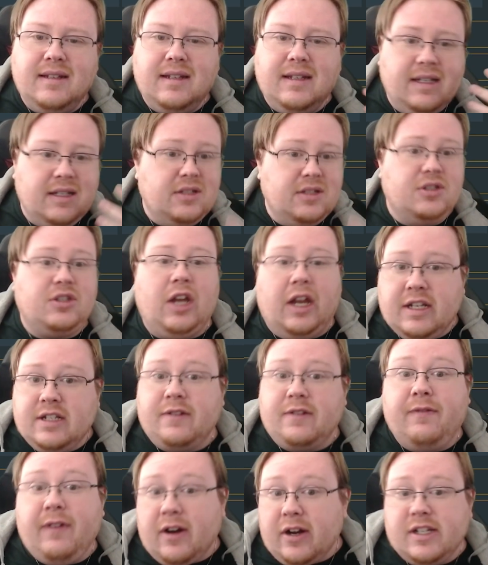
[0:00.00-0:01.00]
it's
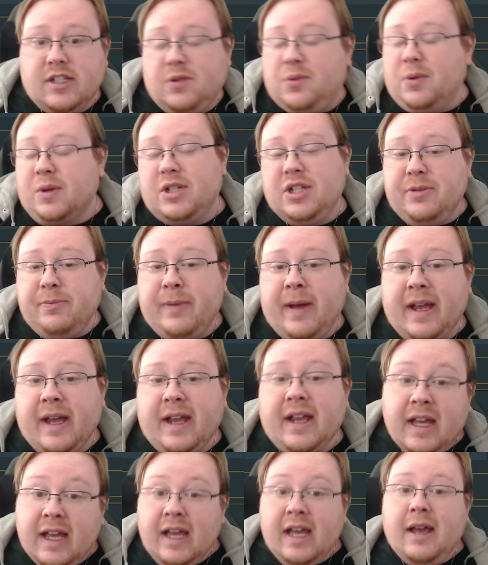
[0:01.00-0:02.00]
a very squishy mech
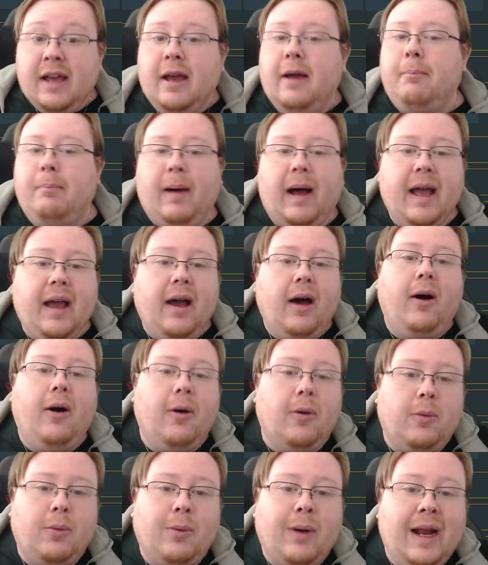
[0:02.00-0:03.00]
by
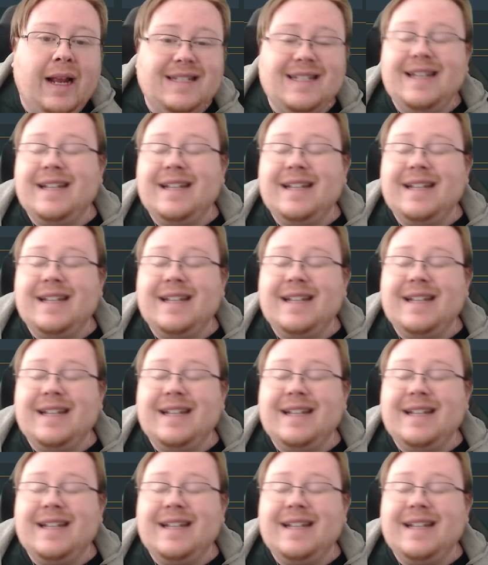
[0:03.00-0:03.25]
all rights.